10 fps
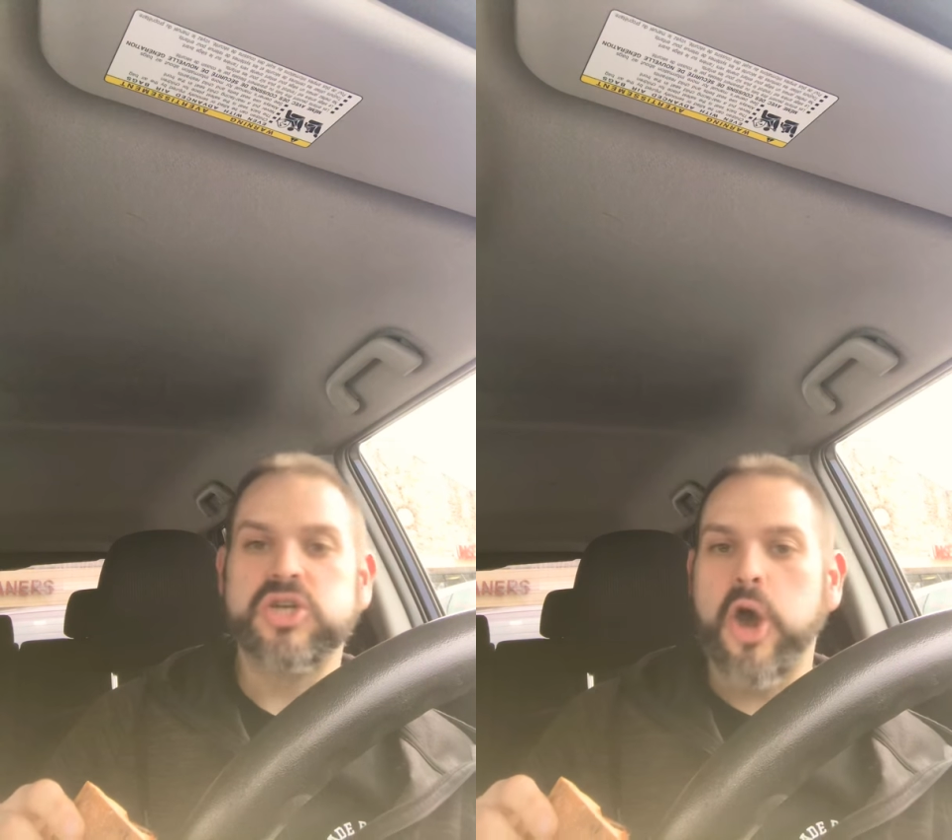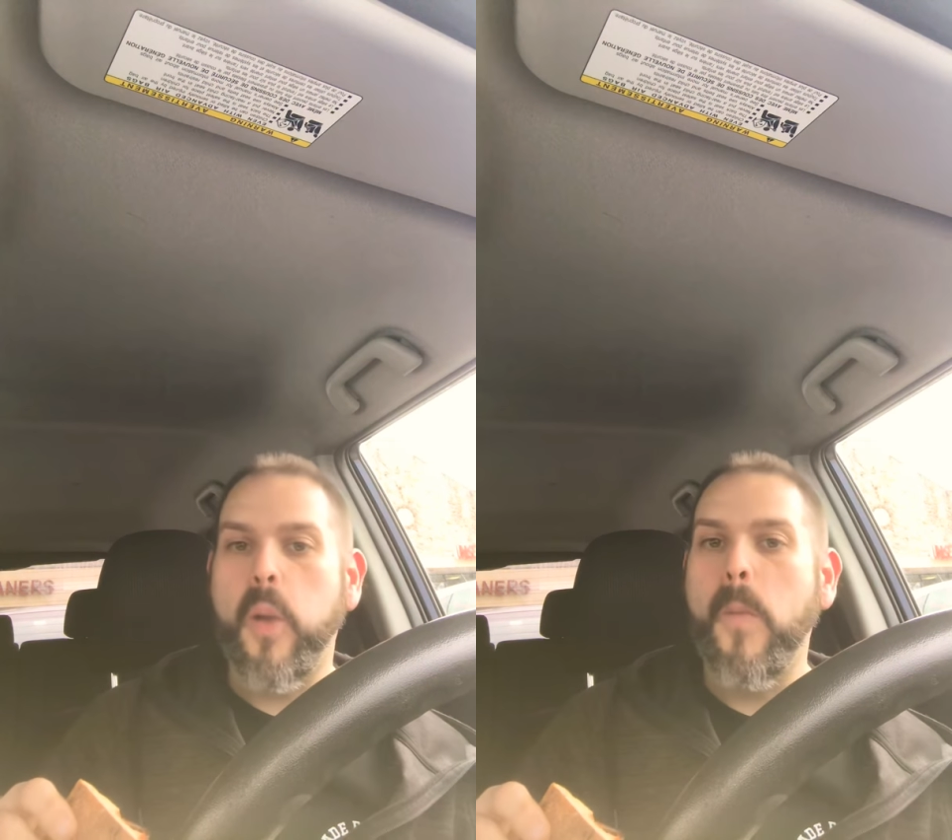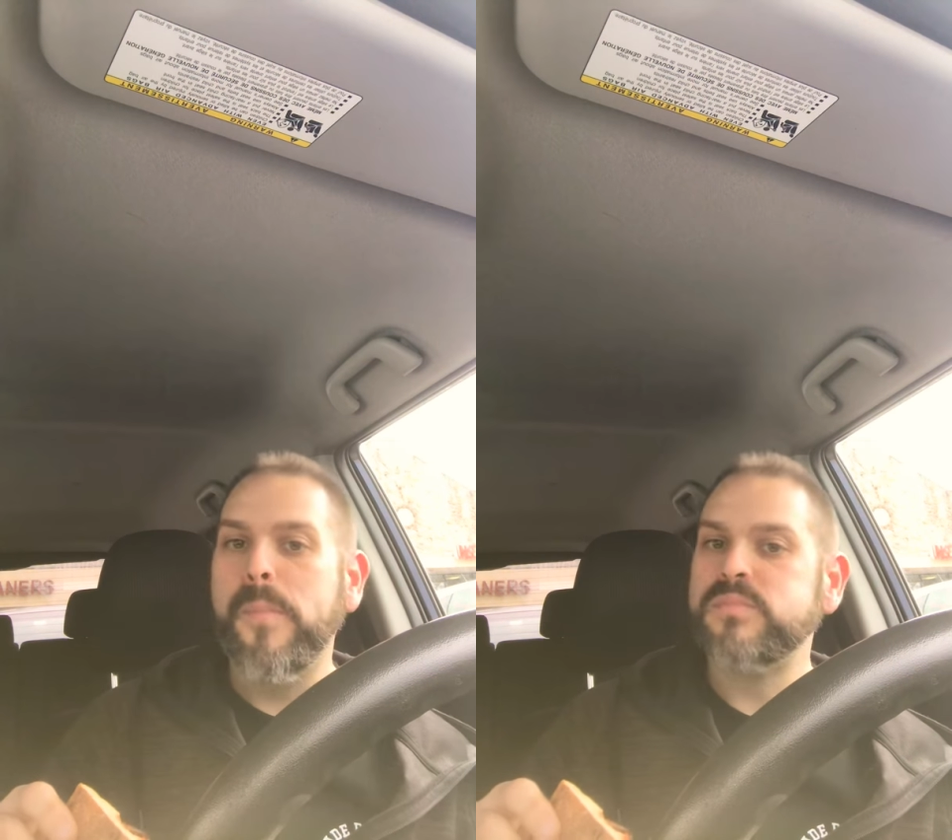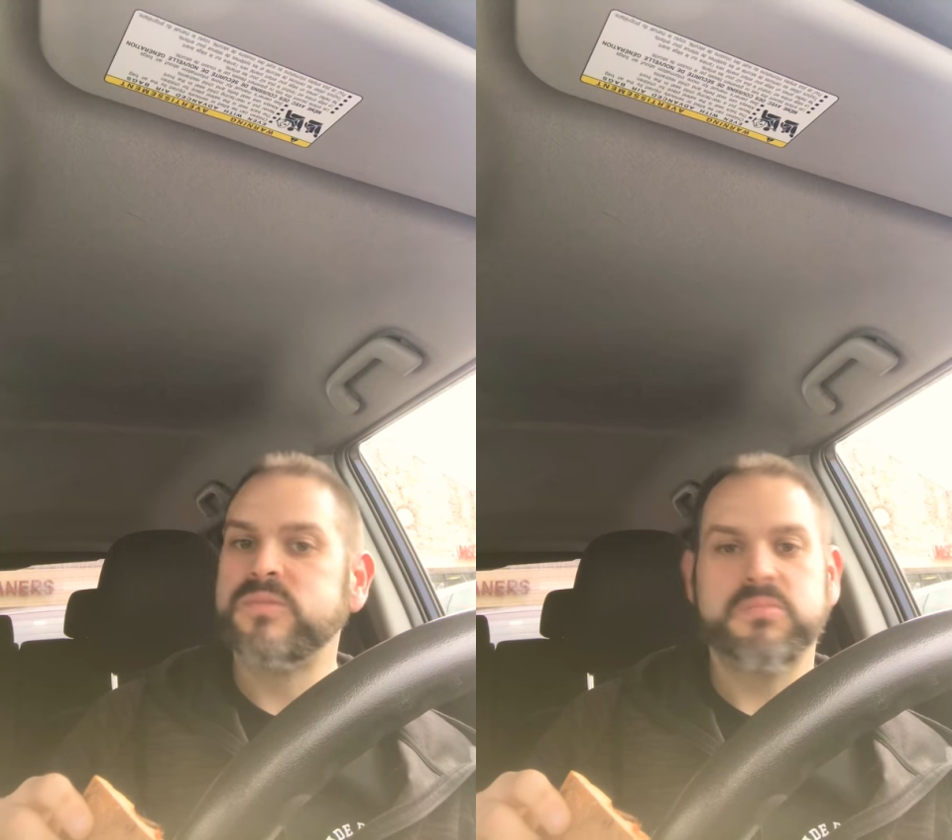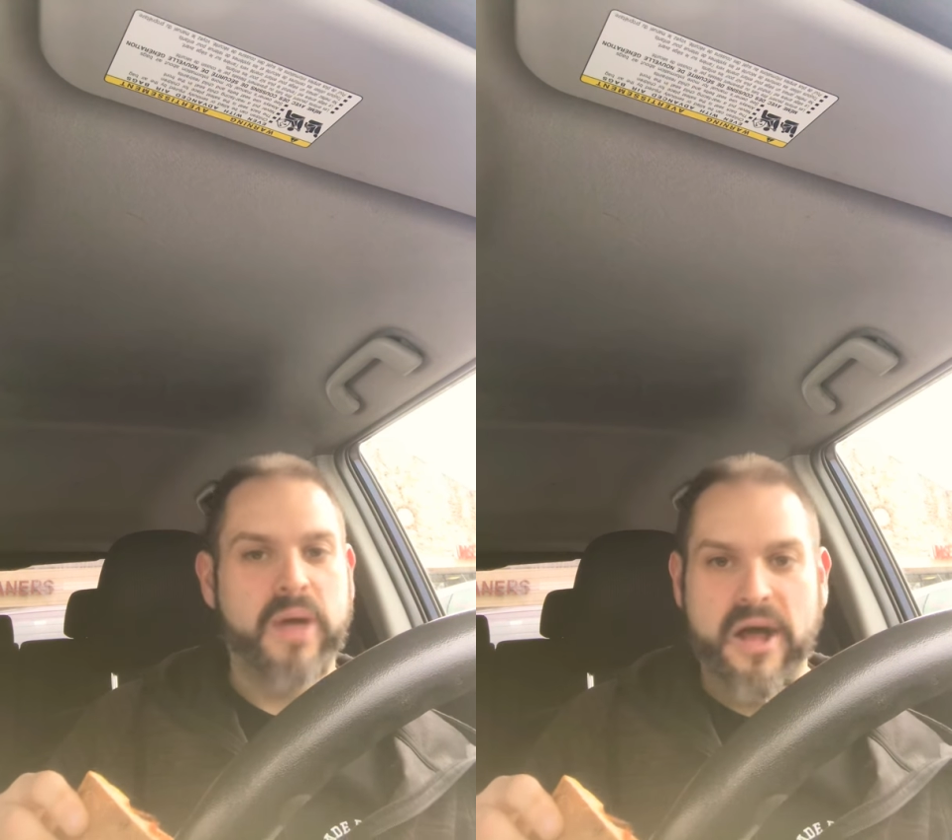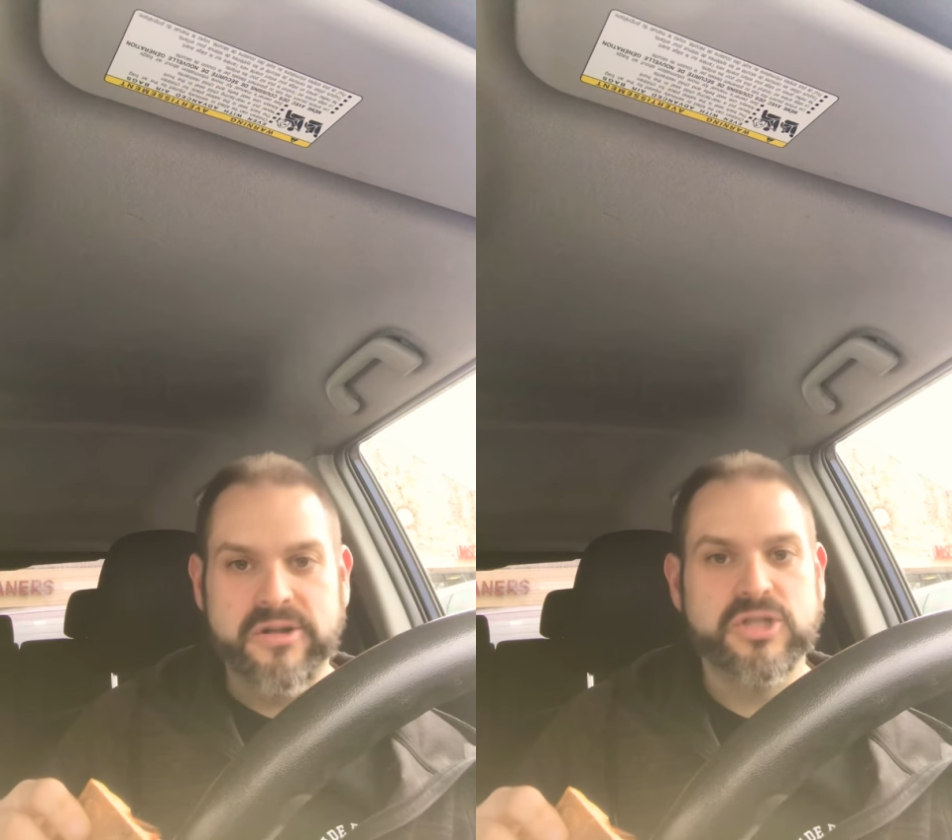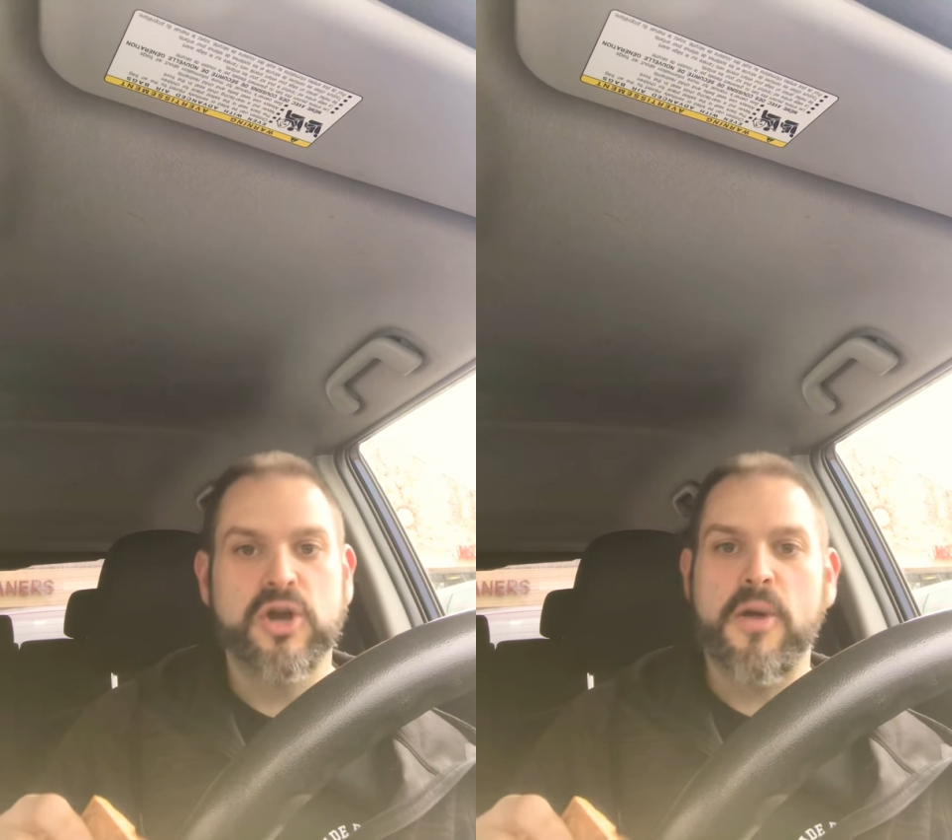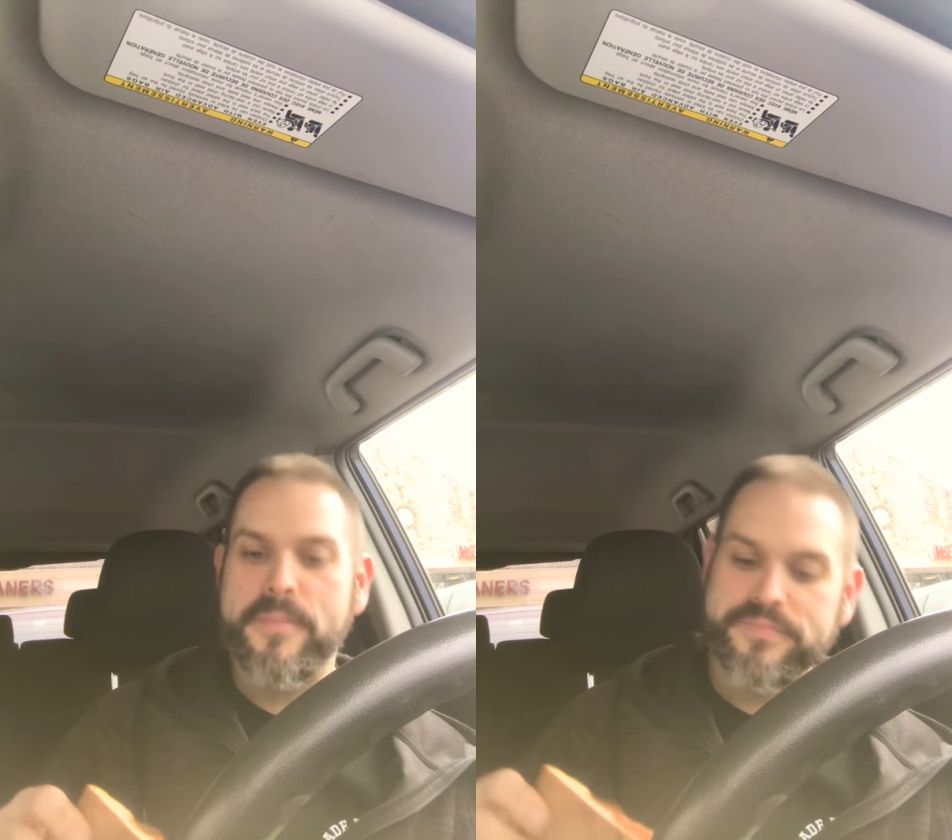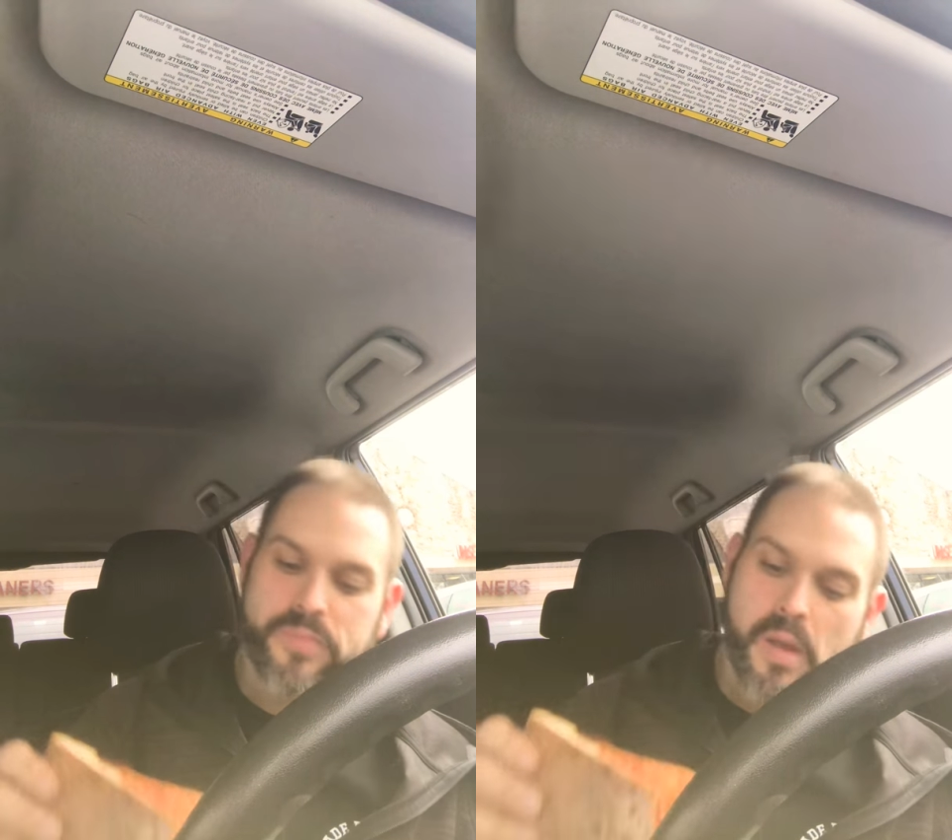is good. Balance good.